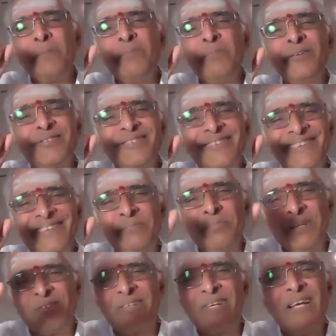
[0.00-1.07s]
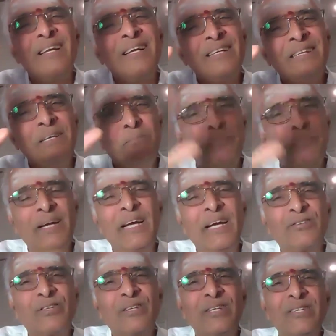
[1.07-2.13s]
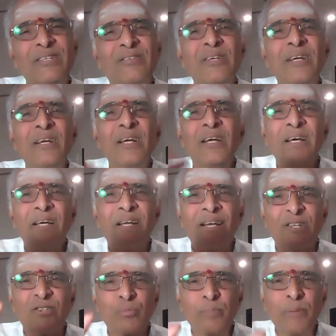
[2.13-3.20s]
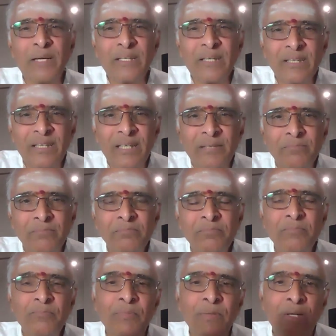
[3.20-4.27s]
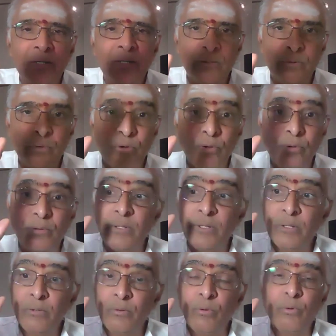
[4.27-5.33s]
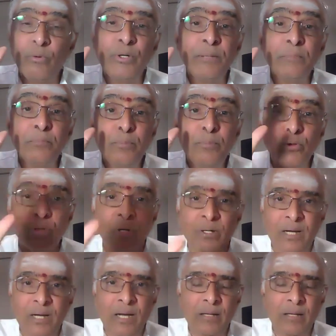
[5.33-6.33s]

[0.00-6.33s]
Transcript: Means it's basically the implication is respect them, don't impose